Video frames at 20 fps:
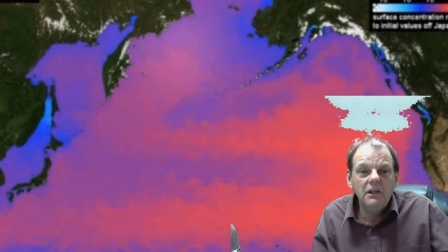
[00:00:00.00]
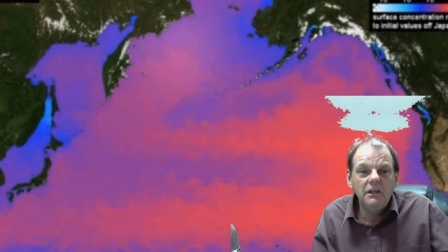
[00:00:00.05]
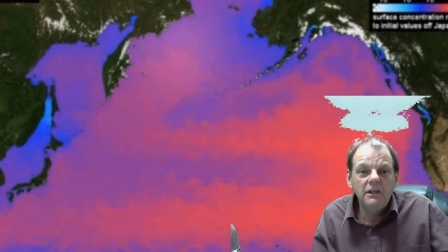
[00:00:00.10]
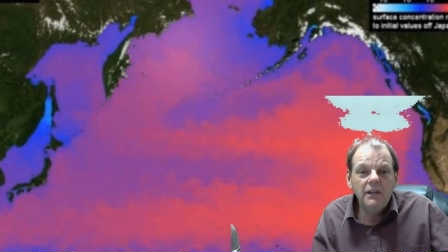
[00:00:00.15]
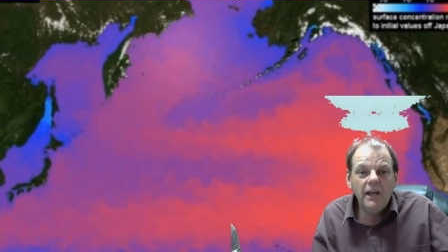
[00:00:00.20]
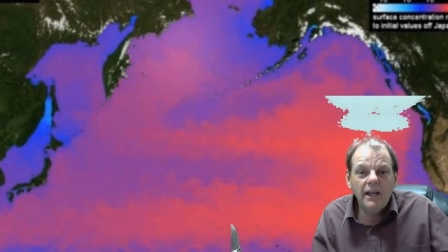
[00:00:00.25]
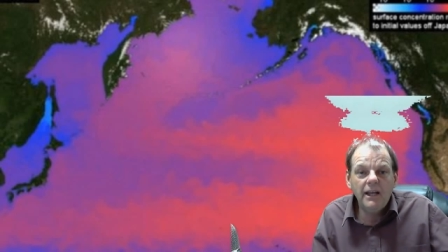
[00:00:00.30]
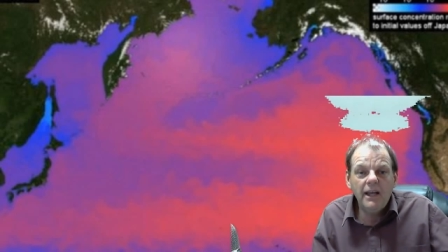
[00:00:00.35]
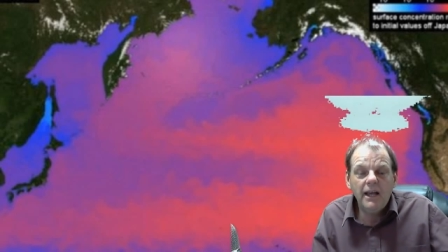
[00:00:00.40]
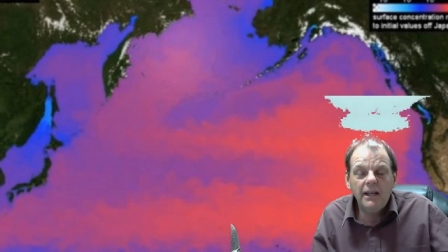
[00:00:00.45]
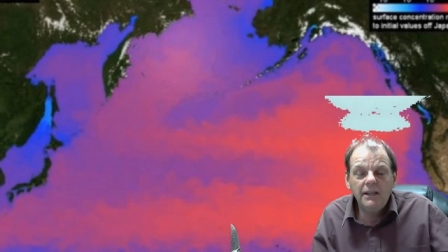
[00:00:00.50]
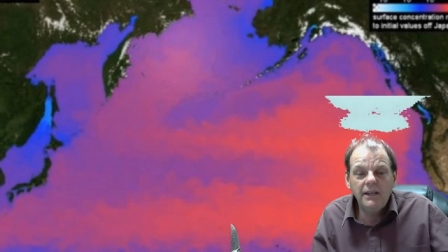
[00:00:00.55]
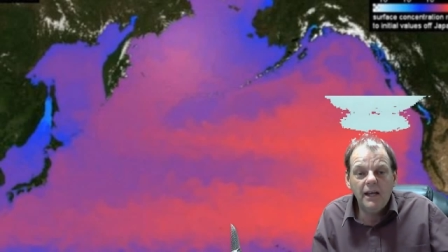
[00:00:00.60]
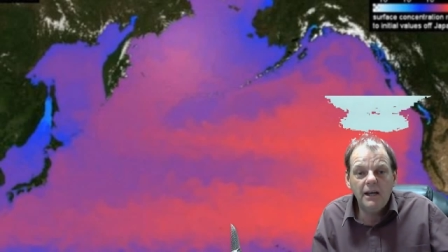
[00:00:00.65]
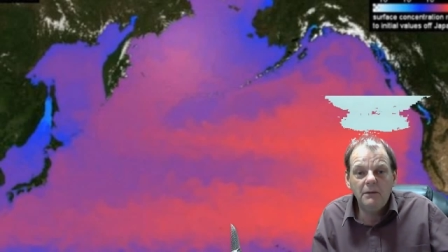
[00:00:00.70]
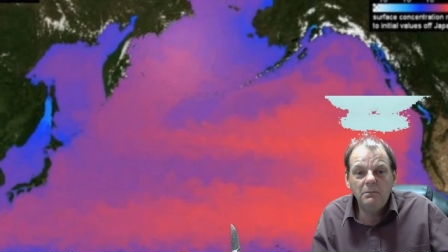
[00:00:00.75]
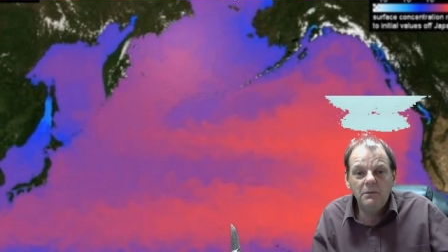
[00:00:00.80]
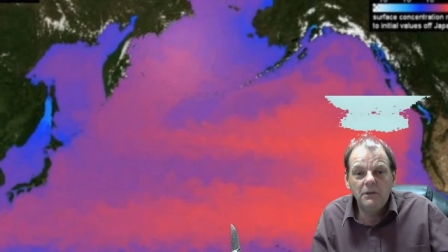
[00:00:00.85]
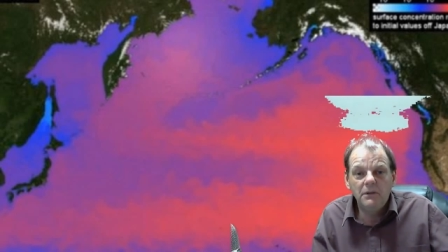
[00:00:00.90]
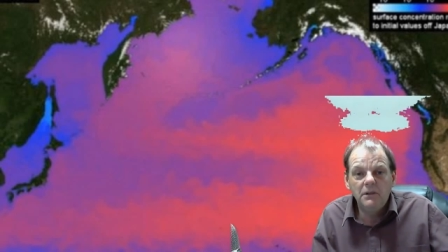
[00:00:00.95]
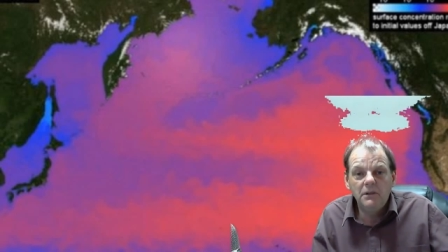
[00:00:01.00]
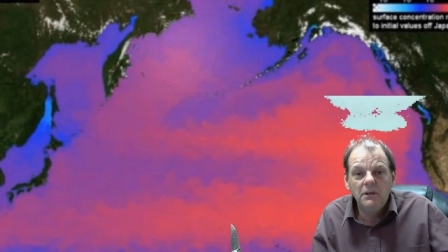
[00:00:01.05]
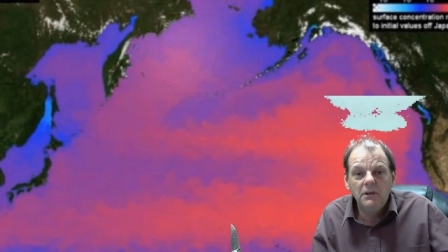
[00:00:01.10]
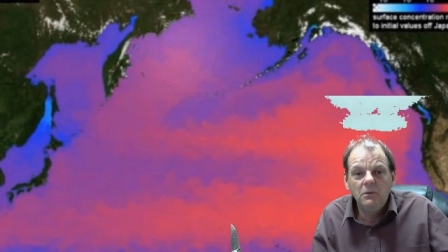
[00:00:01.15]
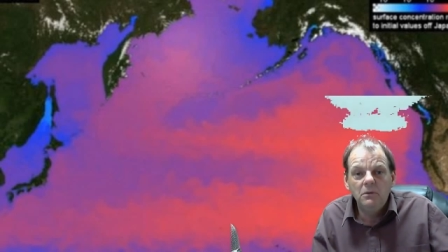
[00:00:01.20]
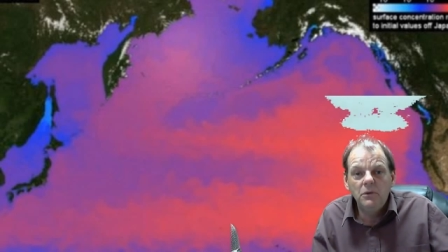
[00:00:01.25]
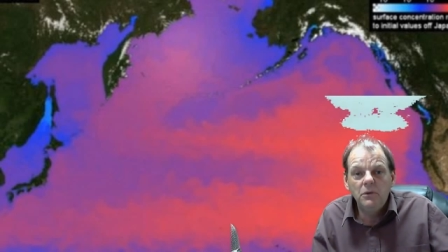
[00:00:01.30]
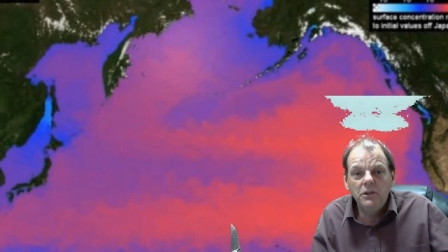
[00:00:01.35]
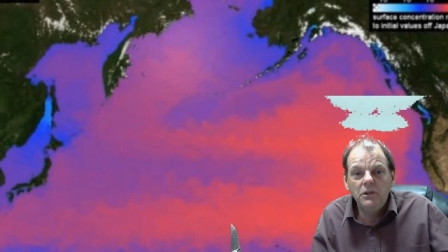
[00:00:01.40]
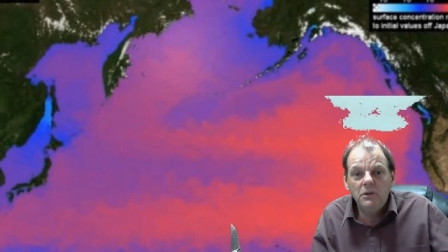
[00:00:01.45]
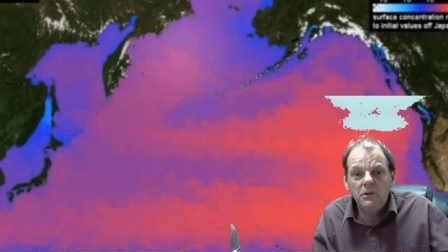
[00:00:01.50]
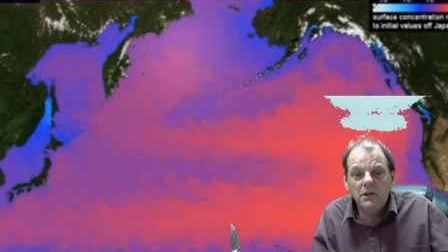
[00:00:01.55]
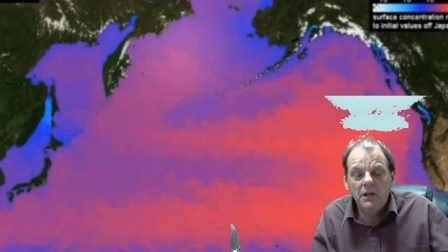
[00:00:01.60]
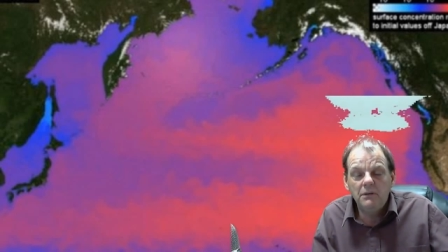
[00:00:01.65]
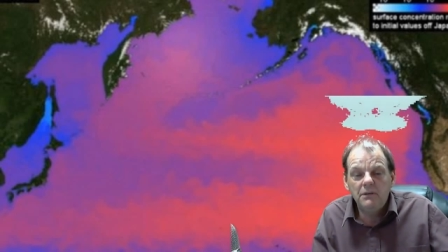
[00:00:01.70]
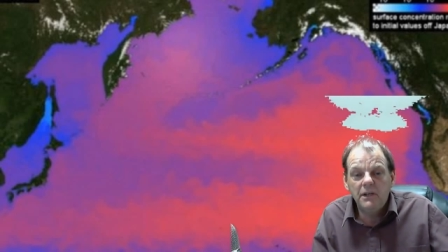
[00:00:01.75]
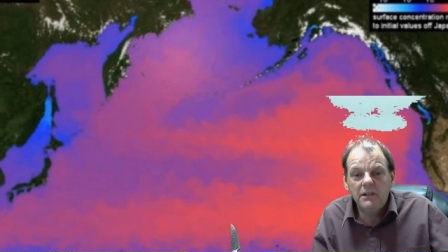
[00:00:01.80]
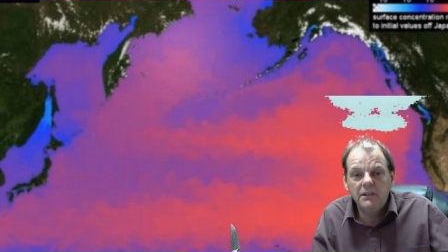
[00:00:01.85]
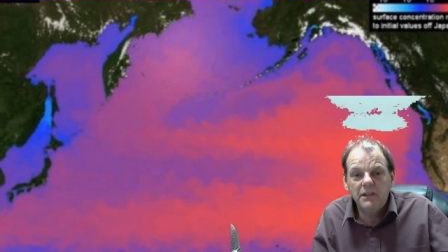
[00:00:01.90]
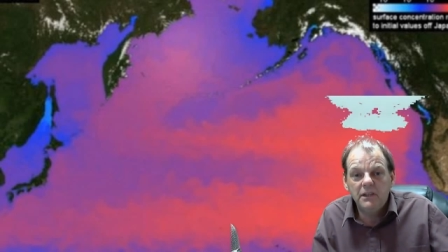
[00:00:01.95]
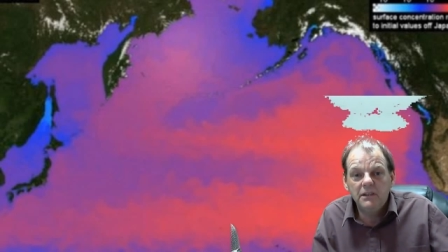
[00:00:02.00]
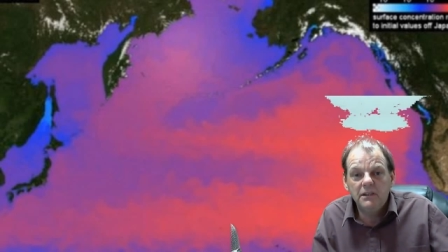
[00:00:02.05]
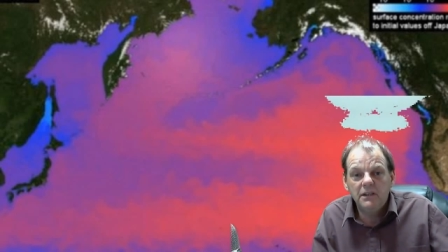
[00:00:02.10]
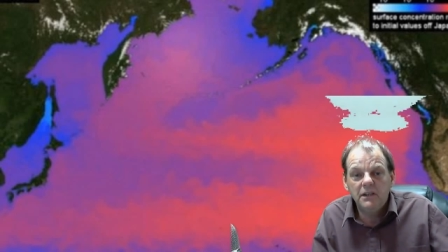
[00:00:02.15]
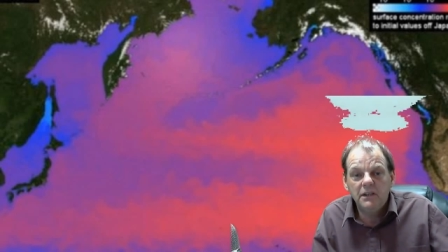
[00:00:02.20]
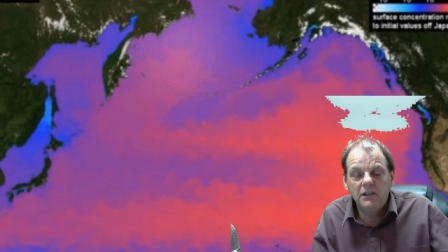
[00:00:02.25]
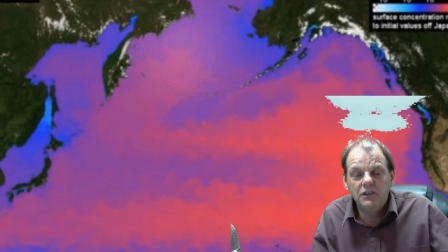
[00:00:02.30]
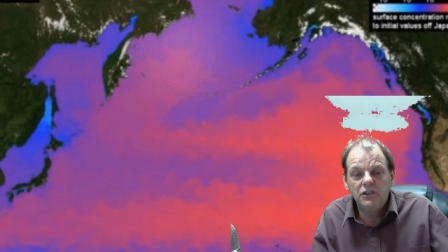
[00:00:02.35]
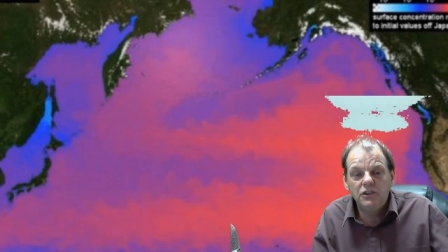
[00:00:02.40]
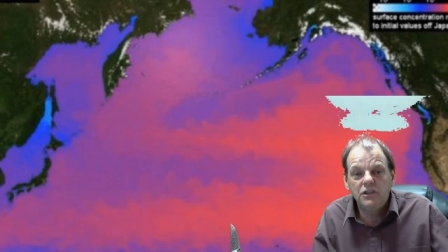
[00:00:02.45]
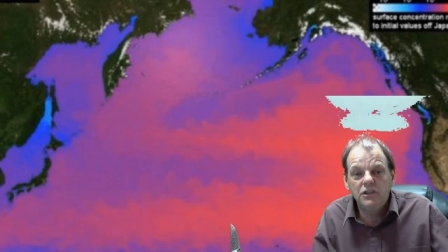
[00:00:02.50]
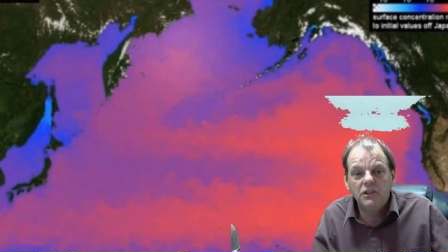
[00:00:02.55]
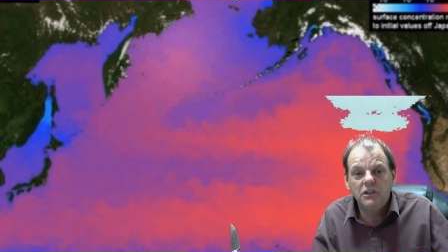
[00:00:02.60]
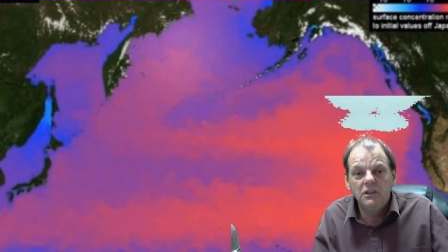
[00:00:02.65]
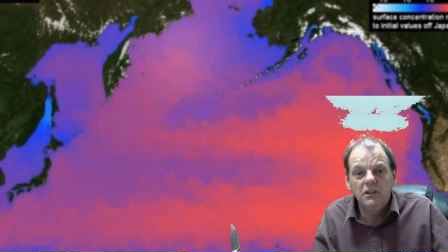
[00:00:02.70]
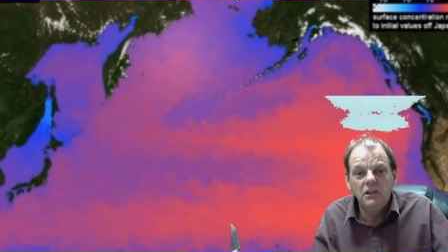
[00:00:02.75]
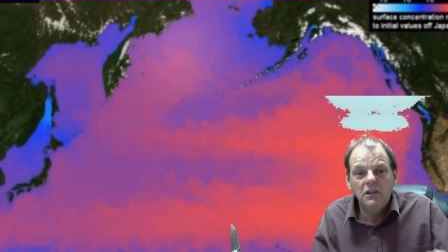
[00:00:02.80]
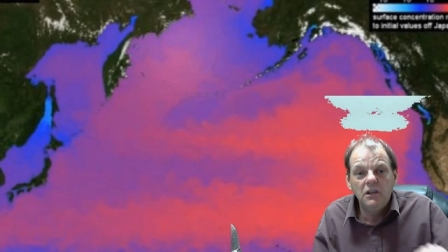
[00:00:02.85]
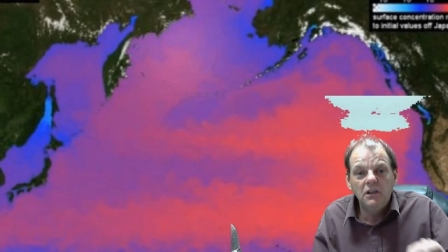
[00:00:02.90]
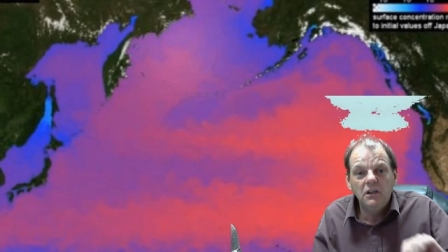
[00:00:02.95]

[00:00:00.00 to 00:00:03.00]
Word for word: That can't happen. We don't have that technology.